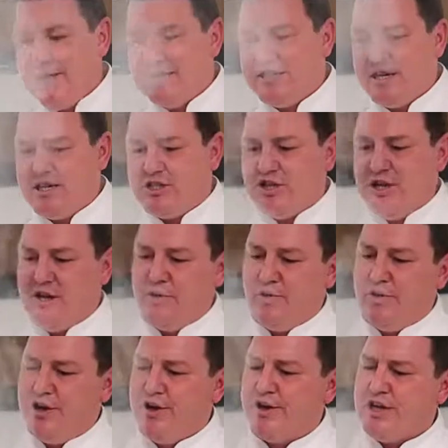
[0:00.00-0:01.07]
in his kitchen or
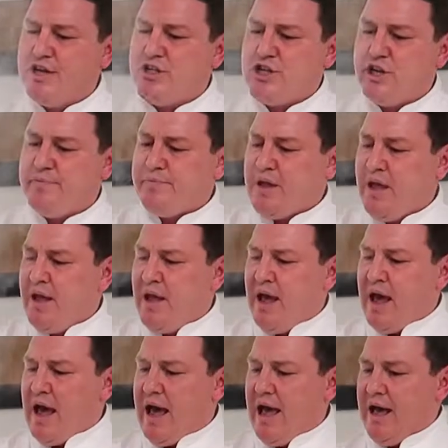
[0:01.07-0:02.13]
her kitchen.
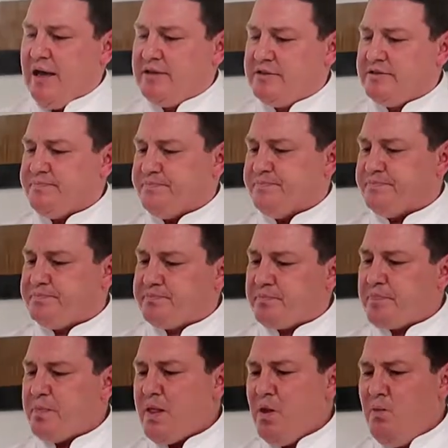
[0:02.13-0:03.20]
And
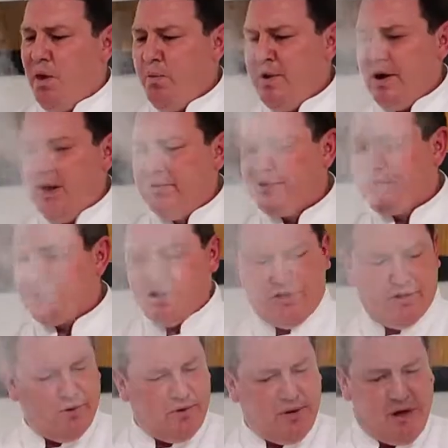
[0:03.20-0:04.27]
what we're going to
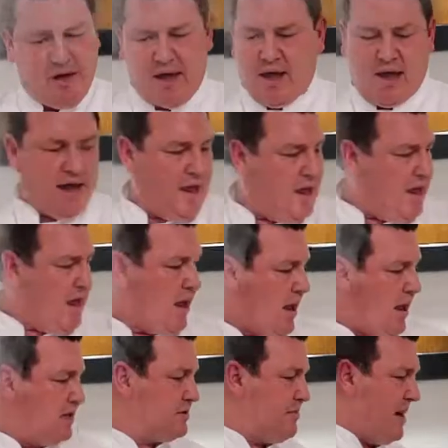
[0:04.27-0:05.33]
do
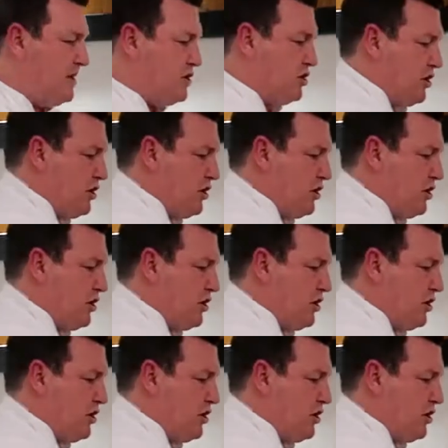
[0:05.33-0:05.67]
is make